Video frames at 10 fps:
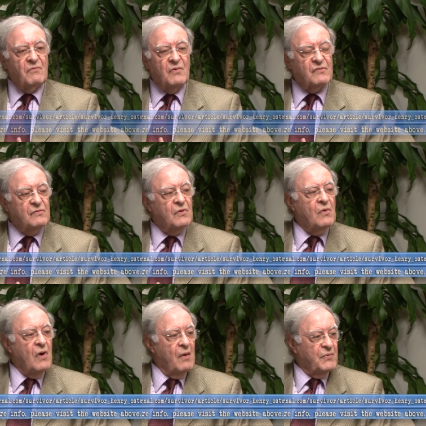was
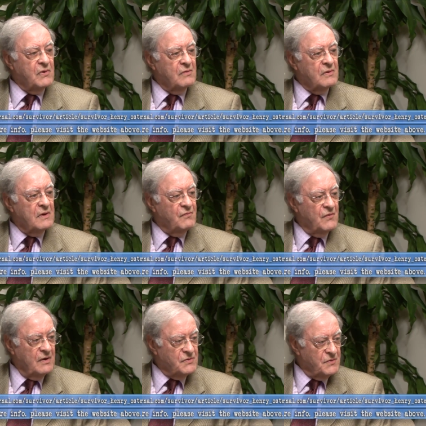no opportunity for
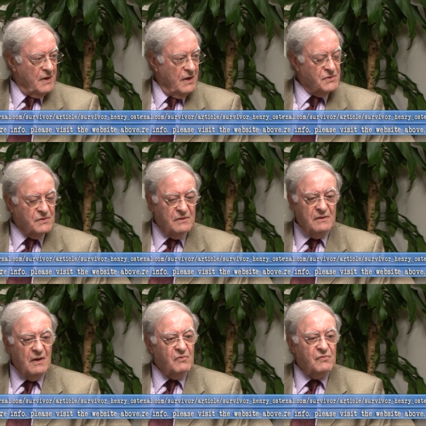education.
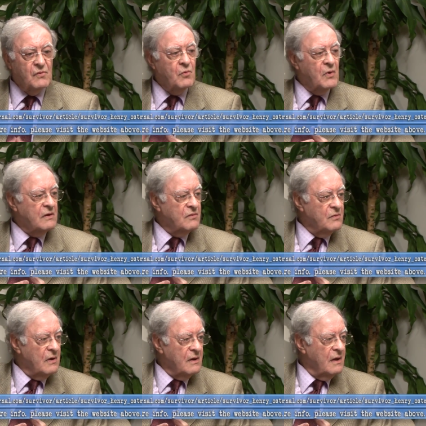There was no way
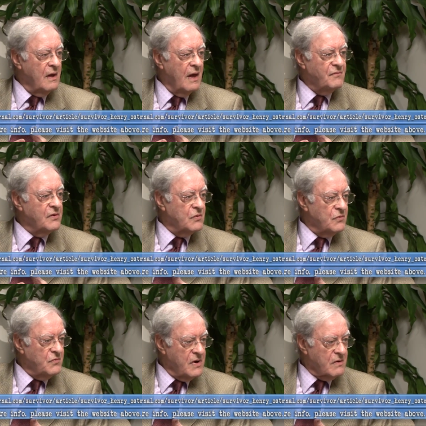to have a
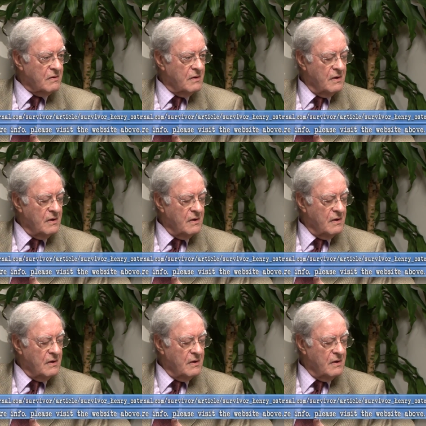career.